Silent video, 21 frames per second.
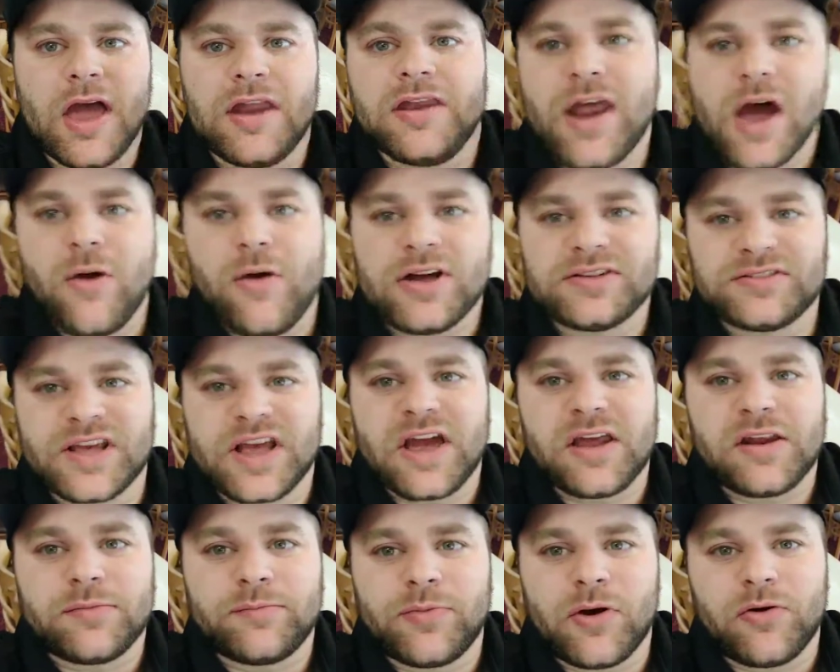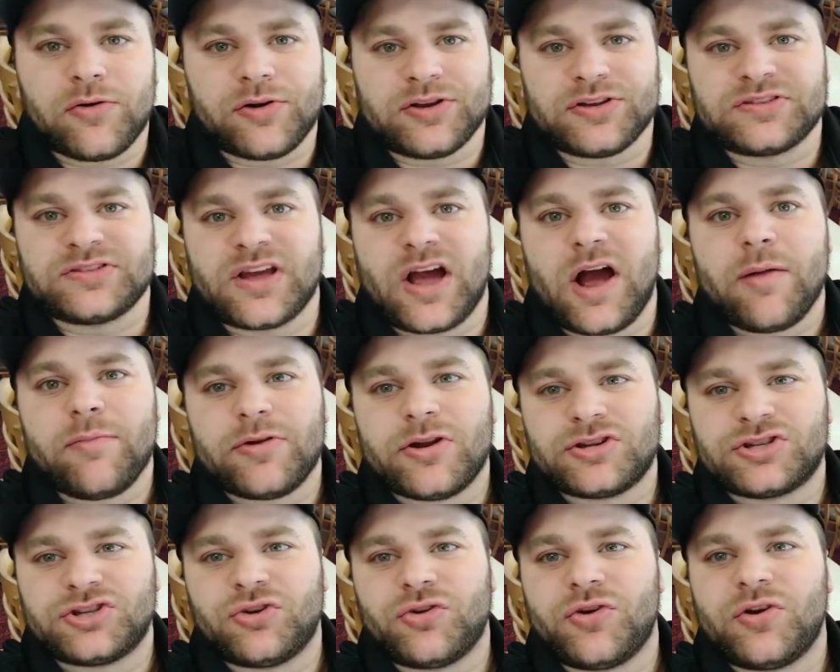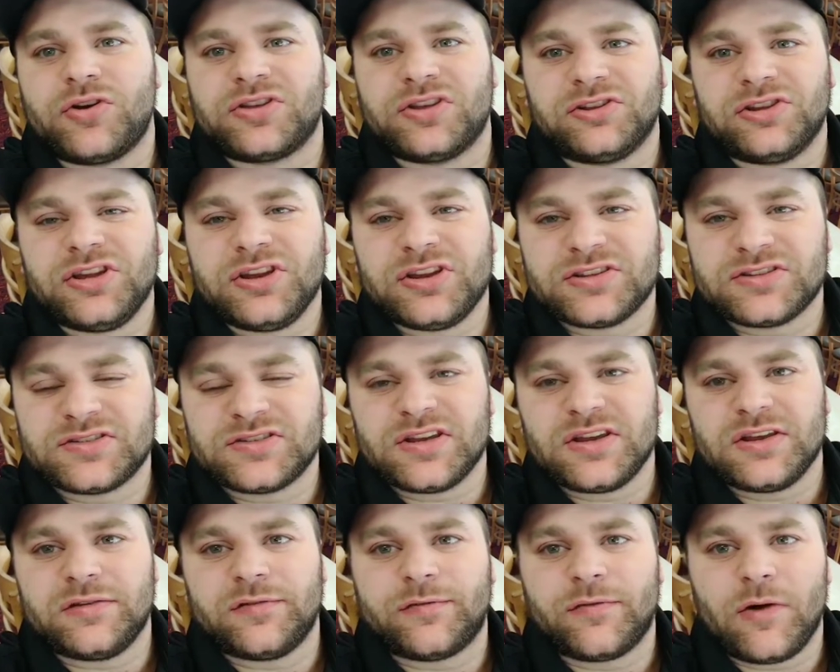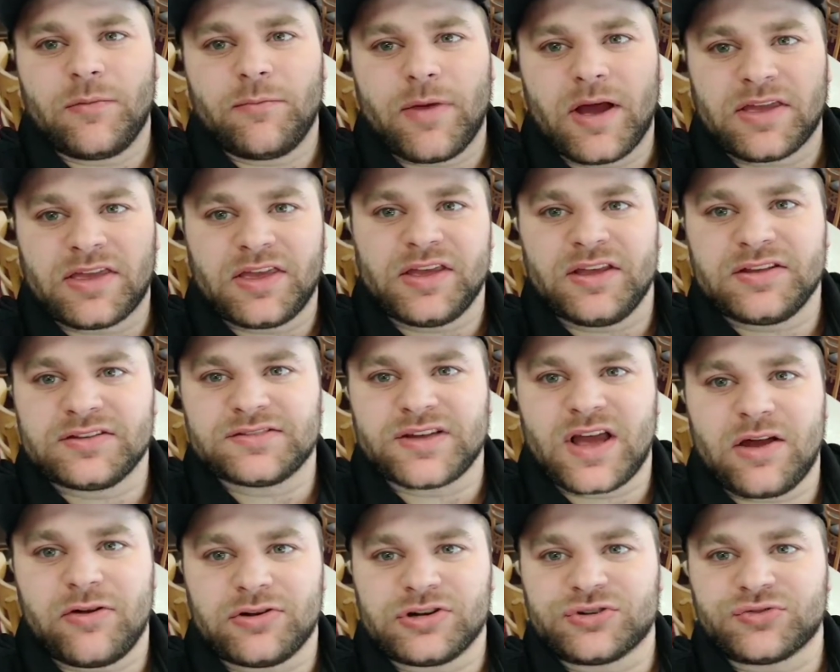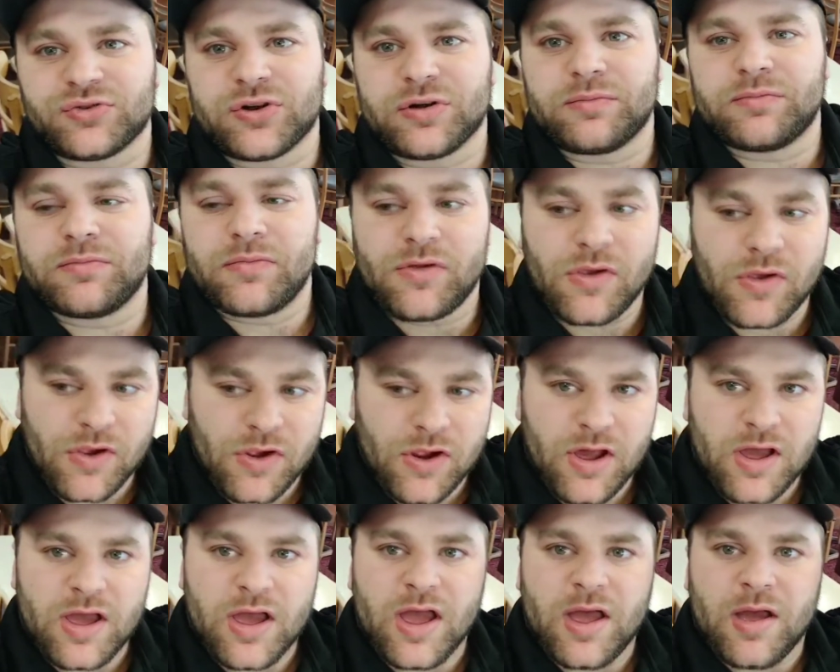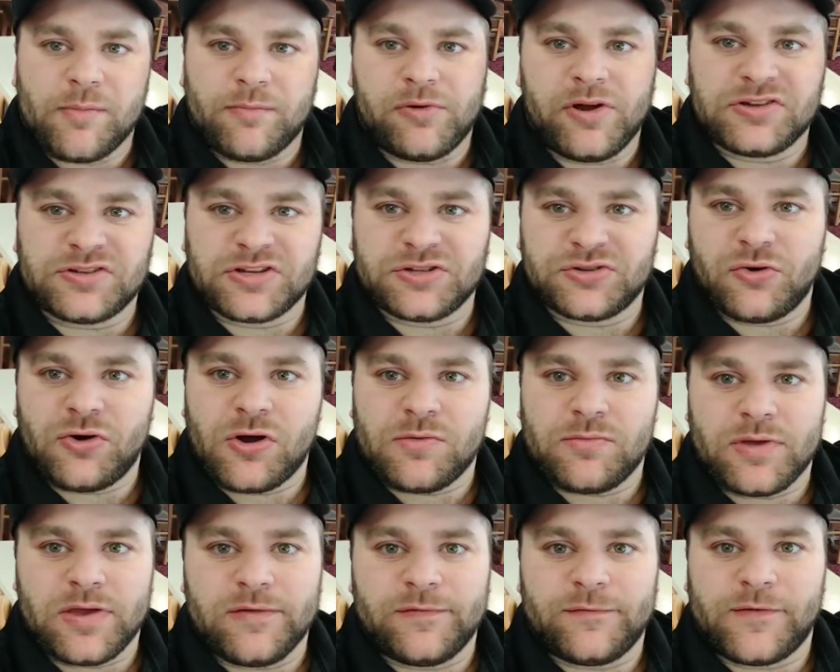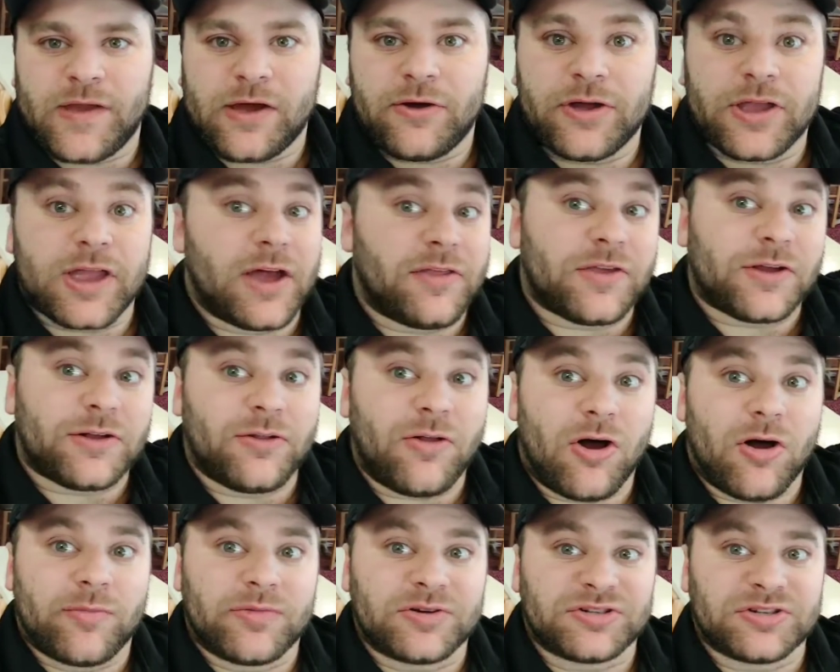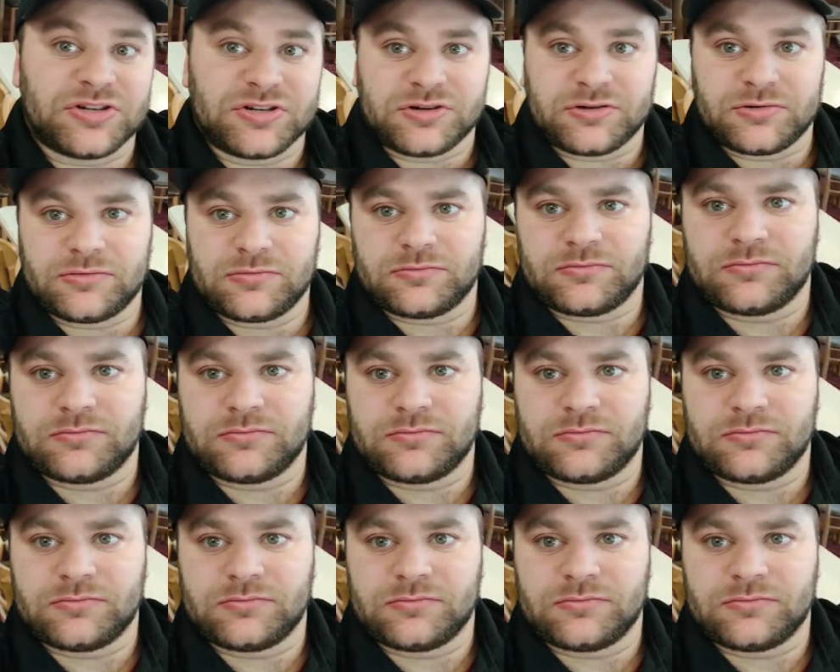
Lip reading: And now as an added bonus, I'm going to show you a deleted scene from my King's Island trip. Please enjoy me failing at the claw machine.